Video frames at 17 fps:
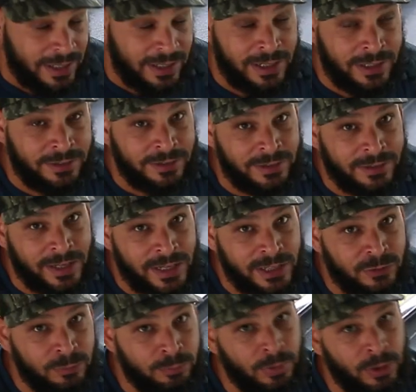it, it's a
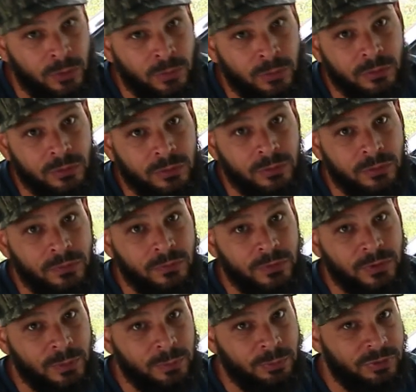nice boat
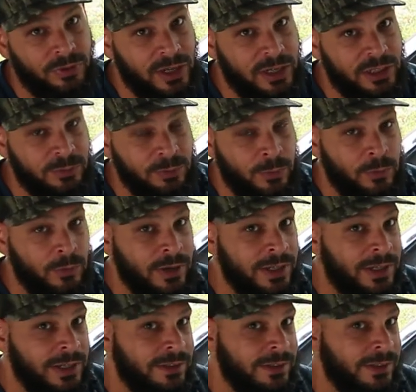for the price, but we'll
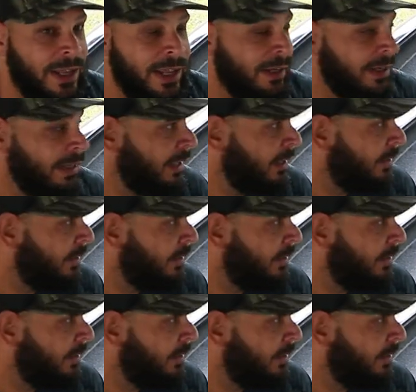get into that in the